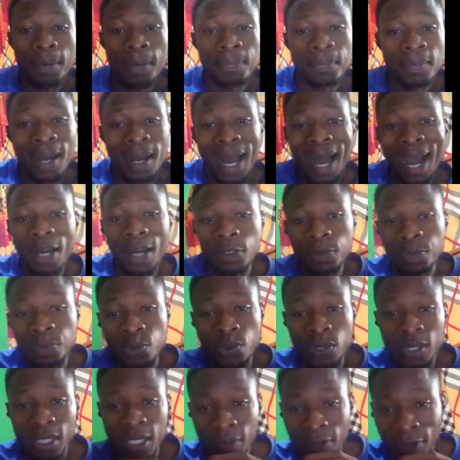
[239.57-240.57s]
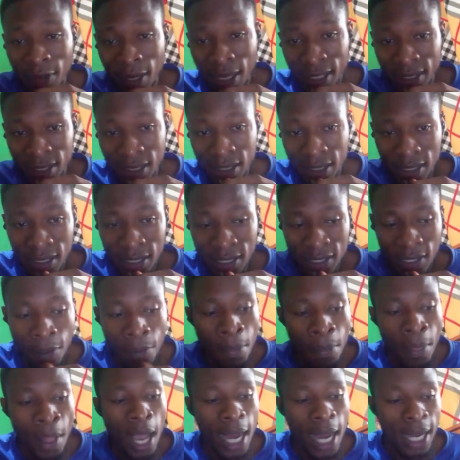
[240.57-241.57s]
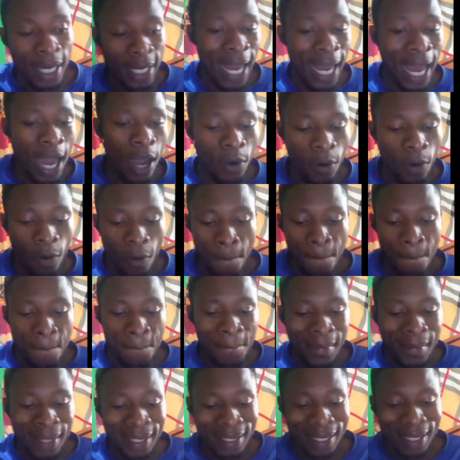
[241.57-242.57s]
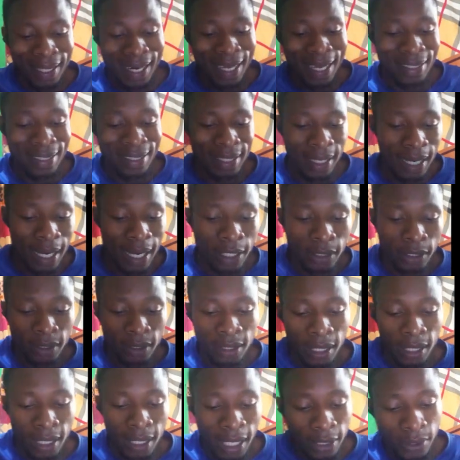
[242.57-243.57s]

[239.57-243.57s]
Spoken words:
output devices. Now, the next thing, let's talk